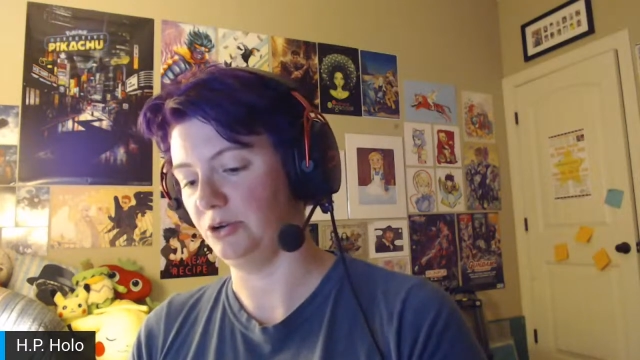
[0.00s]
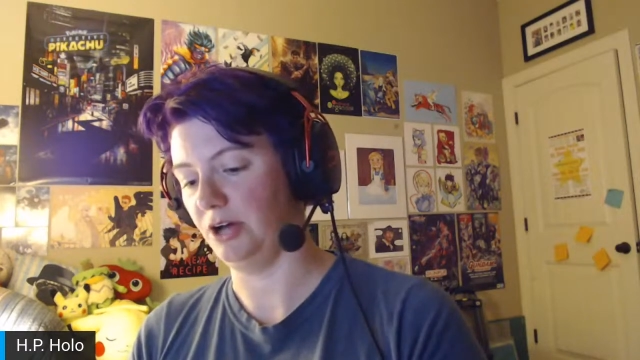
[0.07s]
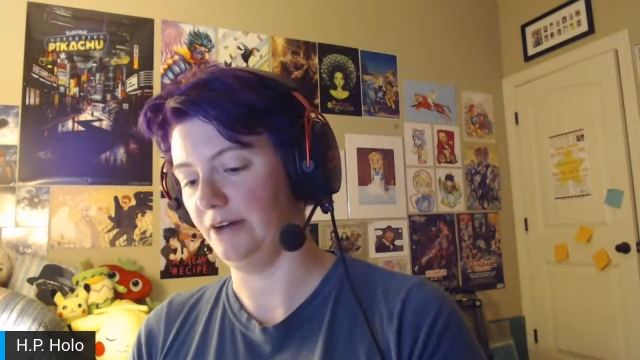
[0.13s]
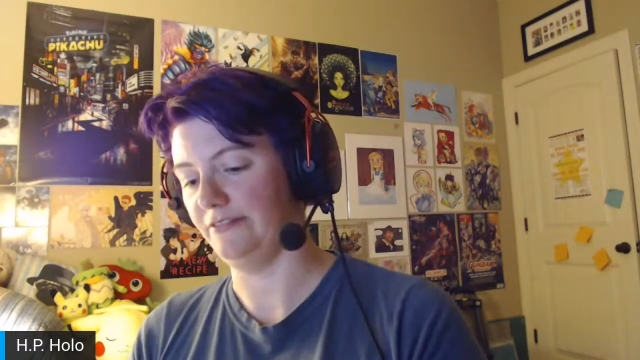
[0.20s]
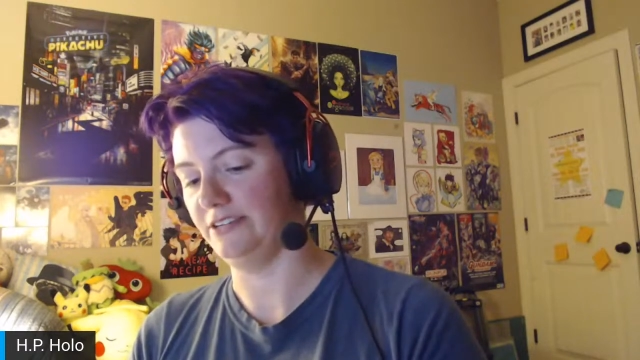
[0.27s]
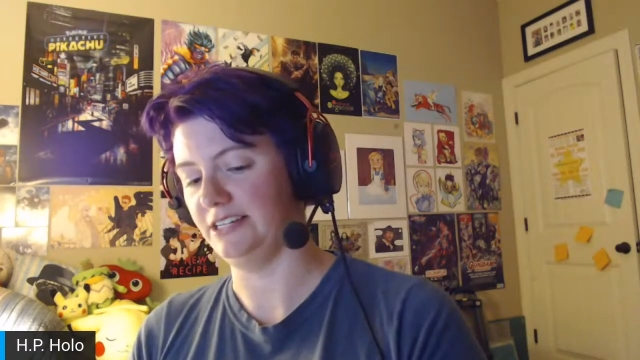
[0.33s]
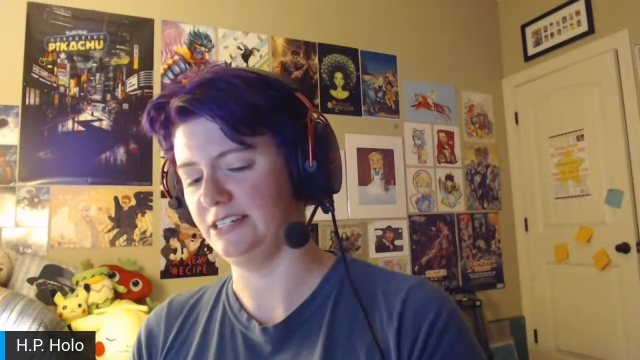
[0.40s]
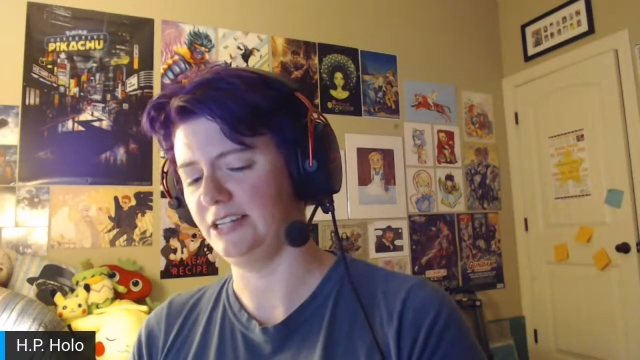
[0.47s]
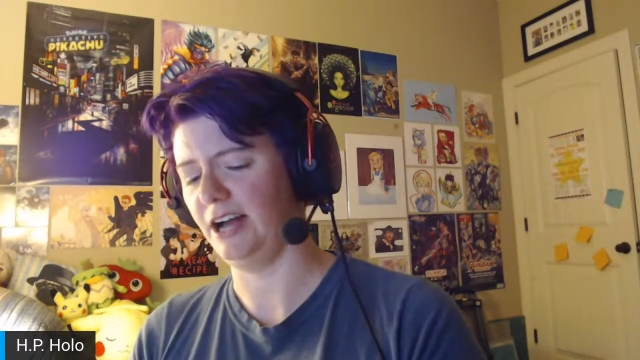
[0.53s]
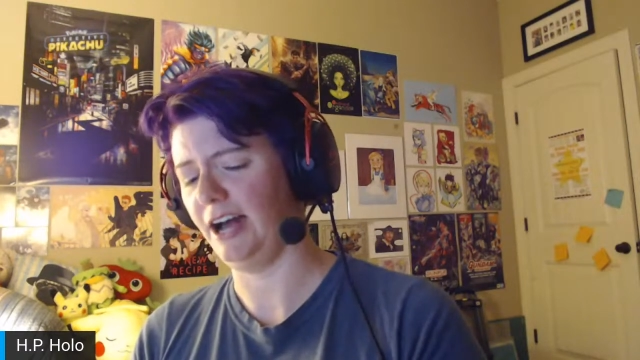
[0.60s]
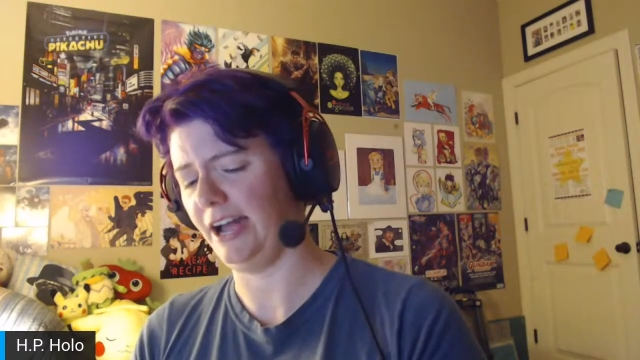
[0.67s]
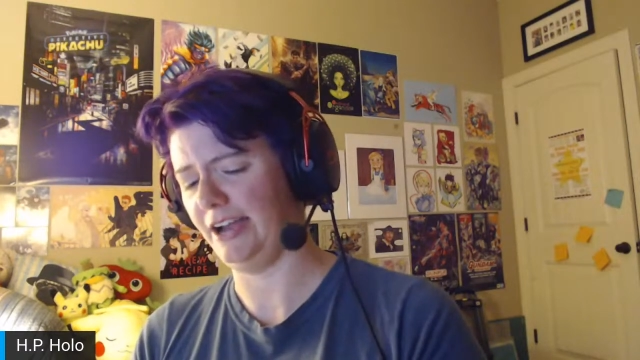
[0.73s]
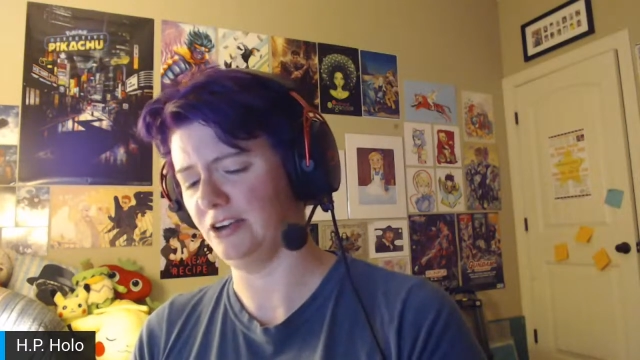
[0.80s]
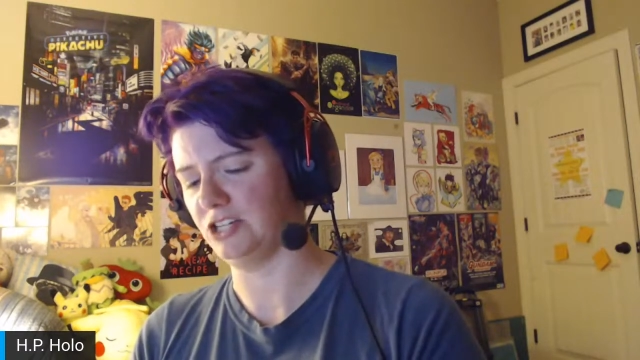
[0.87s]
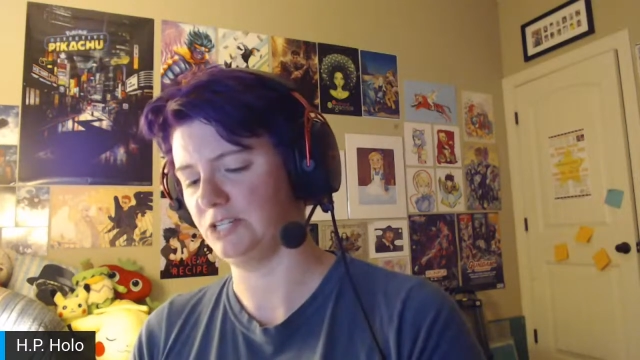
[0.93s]
off an
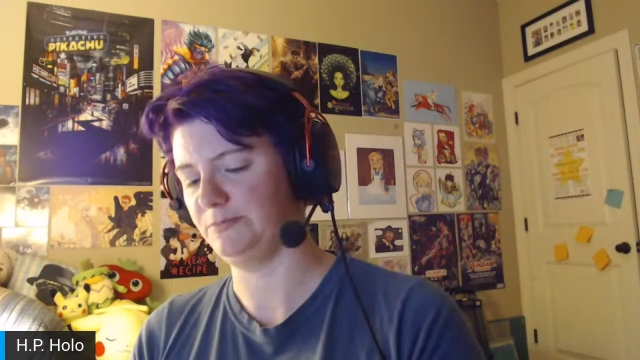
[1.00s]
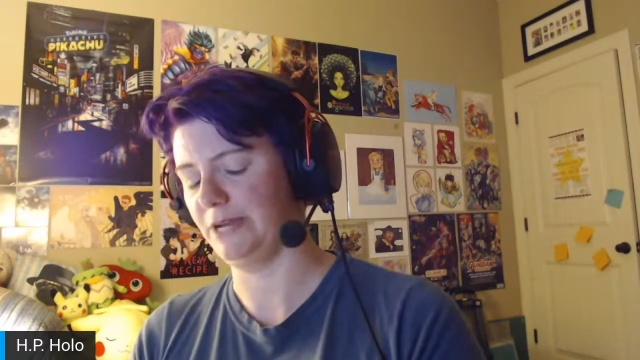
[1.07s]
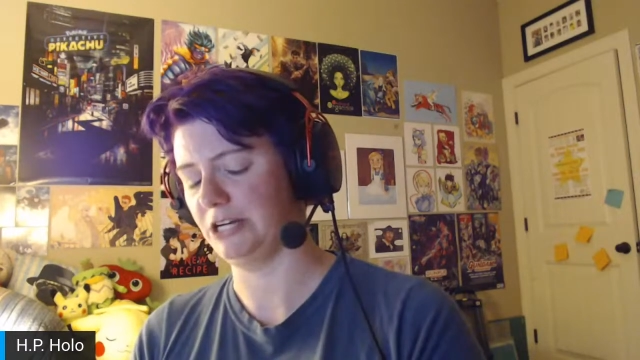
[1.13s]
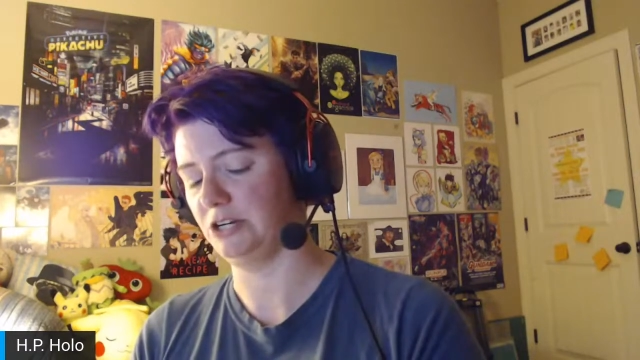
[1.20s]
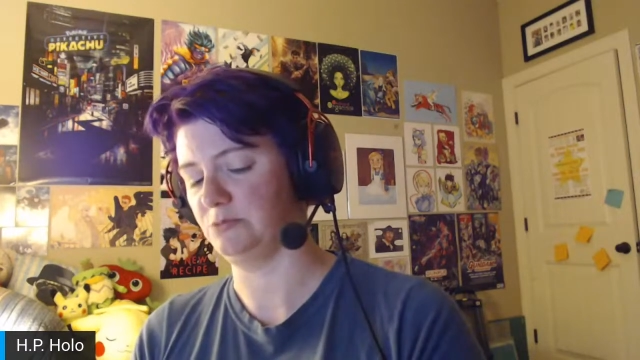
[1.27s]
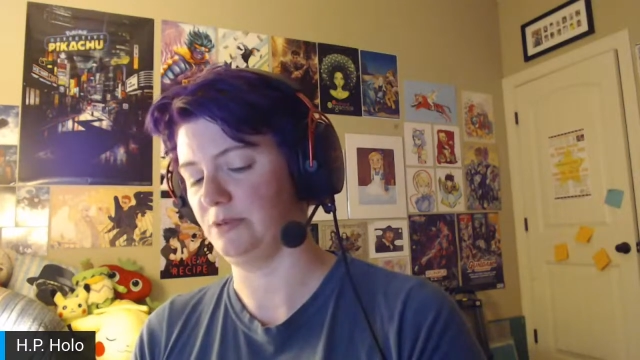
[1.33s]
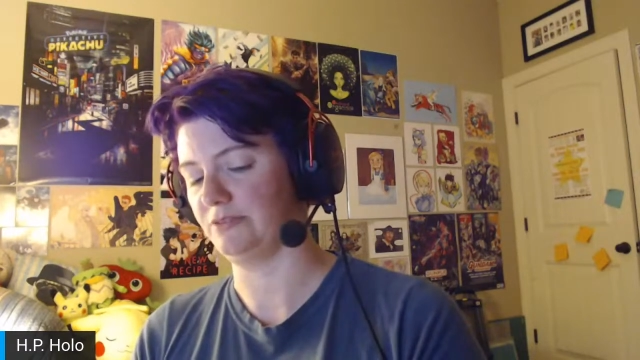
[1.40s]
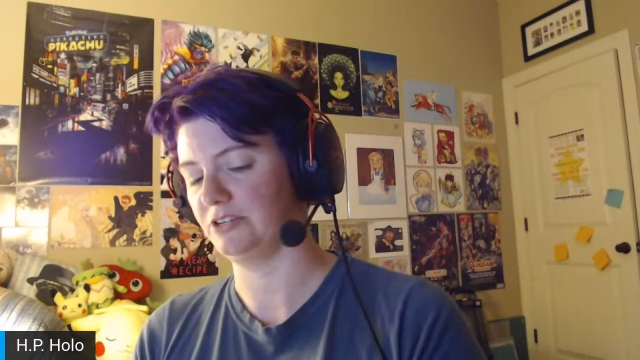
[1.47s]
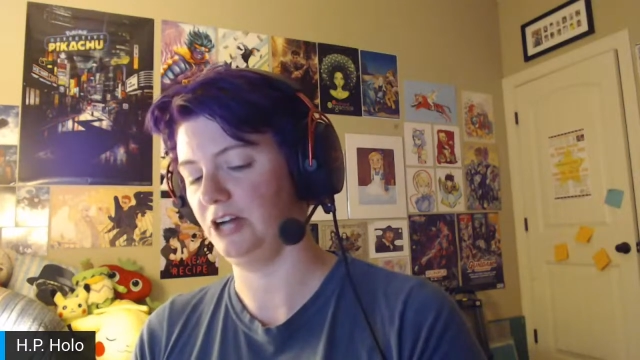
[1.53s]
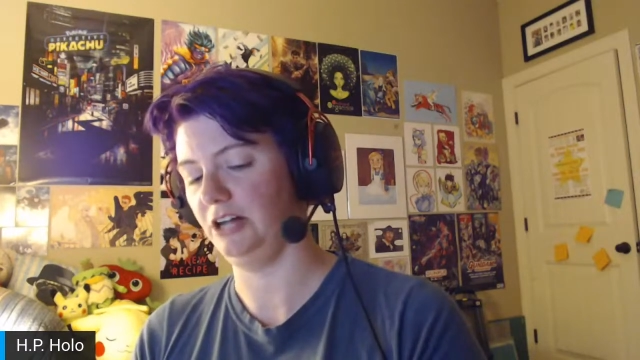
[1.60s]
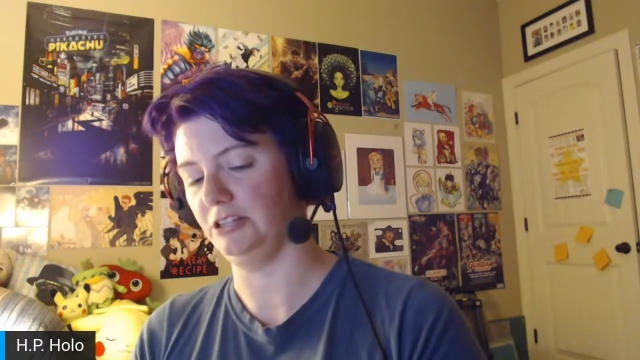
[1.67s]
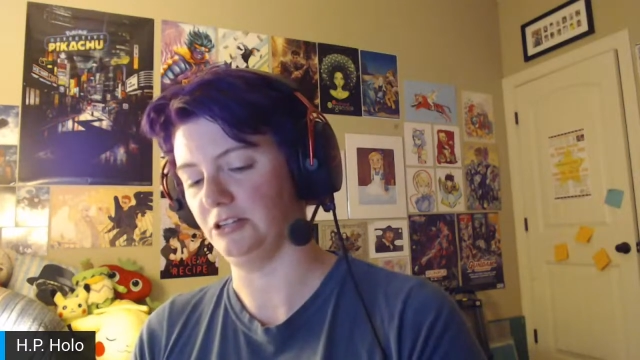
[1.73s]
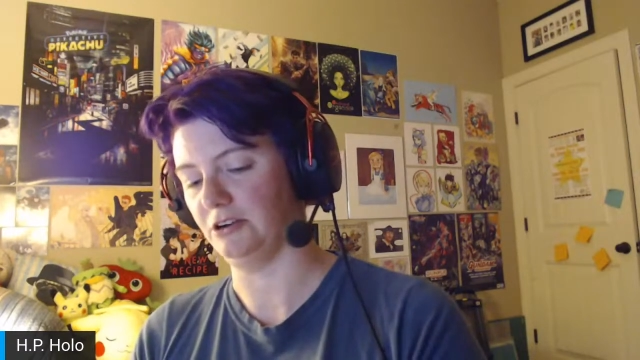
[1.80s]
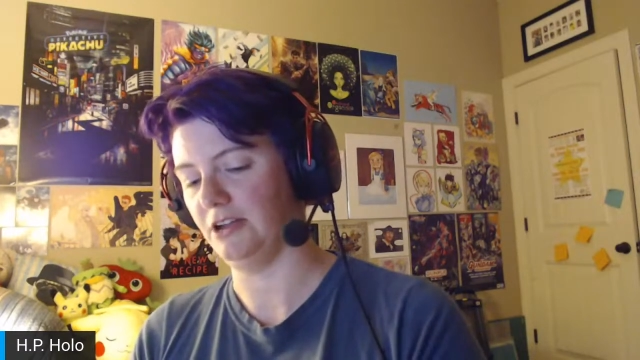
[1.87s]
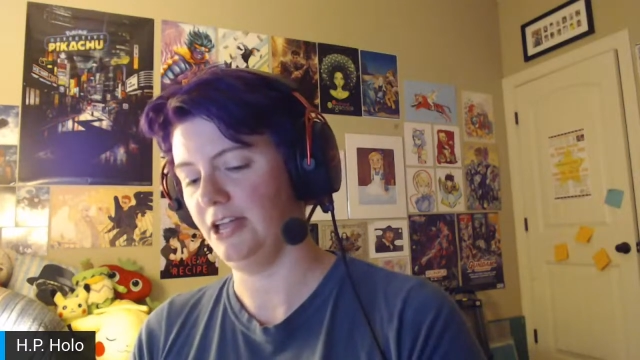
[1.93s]
entire spectrum of
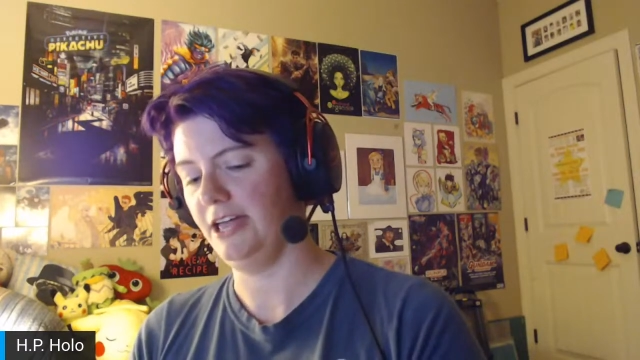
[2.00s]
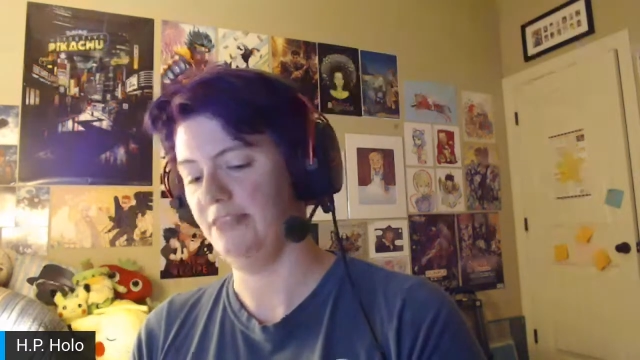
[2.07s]
color